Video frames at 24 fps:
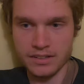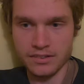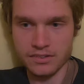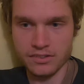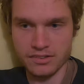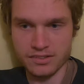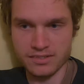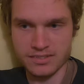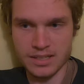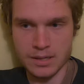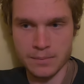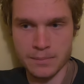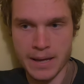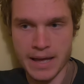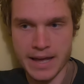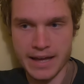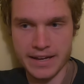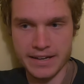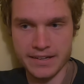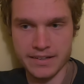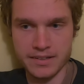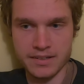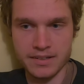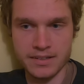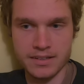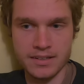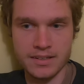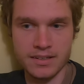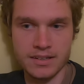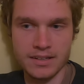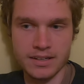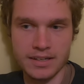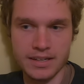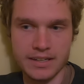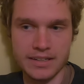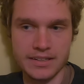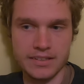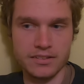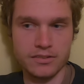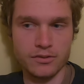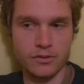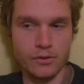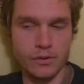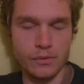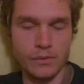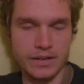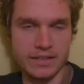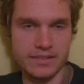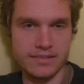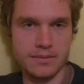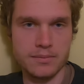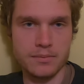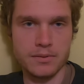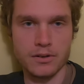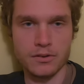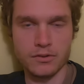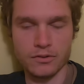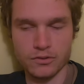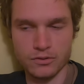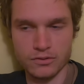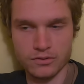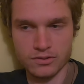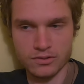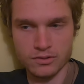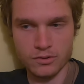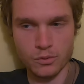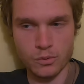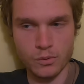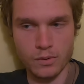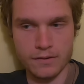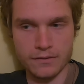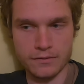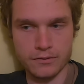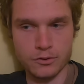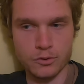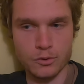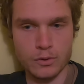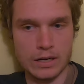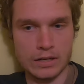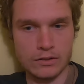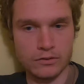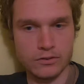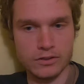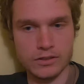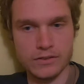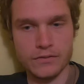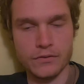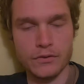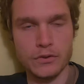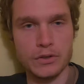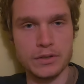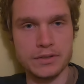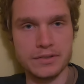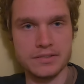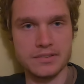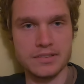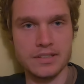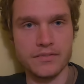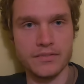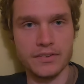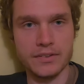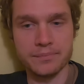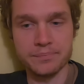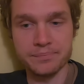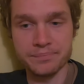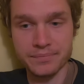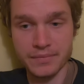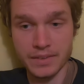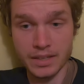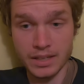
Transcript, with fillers: to somehow get to a reasonable score of 237.